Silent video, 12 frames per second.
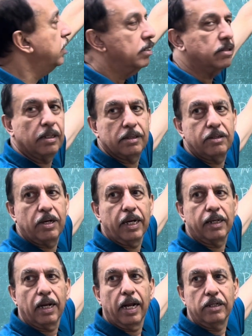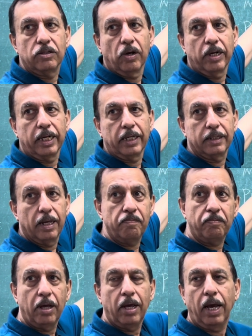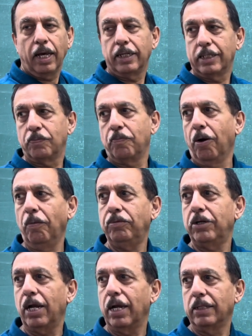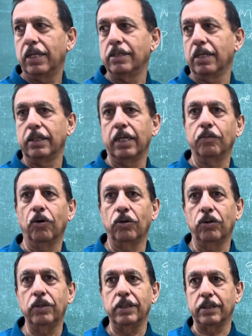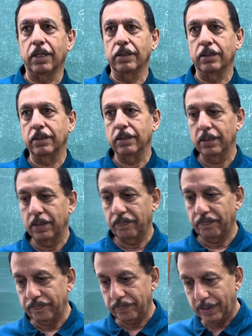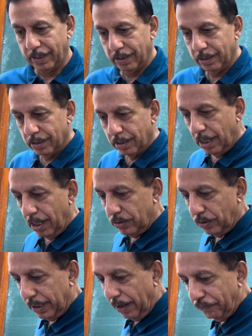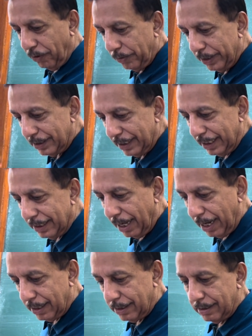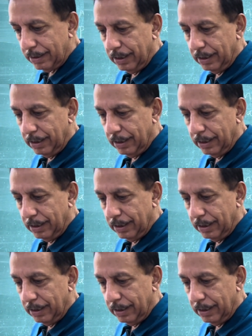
is the straight line joining them, and it's prompt, and there's nothing more to discuss. So therefore we see that